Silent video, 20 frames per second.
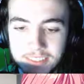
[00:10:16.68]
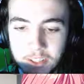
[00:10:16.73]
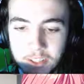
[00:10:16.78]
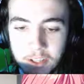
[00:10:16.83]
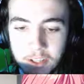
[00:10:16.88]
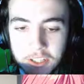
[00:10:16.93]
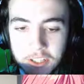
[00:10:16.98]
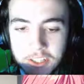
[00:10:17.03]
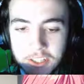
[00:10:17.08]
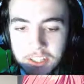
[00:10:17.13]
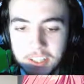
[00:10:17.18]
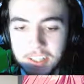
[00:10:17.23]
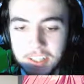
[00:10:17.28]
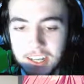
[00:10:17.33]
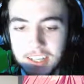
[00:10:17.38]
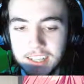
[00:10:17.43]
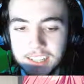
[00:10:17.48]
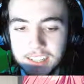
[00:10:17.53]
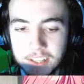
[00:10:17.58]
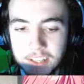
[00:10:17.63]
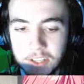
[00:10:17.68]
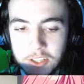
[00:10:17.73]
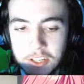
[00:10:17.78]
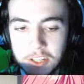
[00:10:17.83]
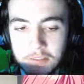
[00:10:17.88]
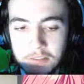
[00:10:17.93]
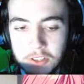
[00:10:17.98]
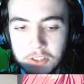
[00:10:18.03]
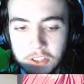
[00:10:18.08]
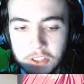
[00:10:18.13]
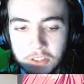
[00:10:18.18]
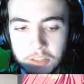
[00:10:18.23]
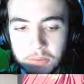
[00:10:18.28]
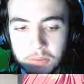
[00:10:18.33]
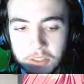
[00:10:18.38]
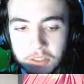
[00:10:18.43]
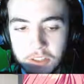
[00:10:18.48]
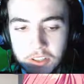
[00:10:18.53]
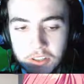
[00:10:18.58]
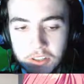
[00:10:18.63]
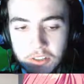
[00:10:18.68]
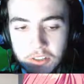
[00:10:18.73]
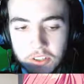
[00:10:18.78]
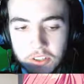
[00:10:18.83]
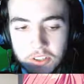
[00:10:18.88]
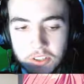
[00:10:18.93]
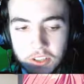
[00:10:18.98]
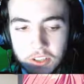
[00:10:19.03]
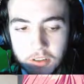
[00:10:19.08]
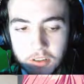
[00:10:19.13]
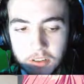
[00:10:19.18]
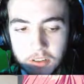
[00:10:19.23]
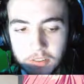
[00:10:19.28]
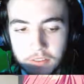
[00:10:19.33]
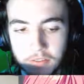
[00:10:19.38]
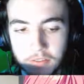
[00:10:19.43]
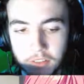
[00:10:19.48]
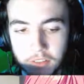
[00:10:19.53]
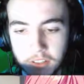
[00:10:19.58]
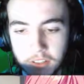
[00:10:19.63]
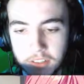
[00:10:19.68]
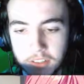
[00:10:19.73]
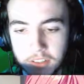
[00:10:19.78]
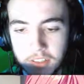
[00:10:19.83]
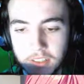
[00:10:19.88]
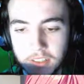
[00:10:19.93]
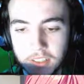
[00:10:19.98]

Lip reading: Cookie still in hand, Natsuki reaches up to nudge Sayori off of her.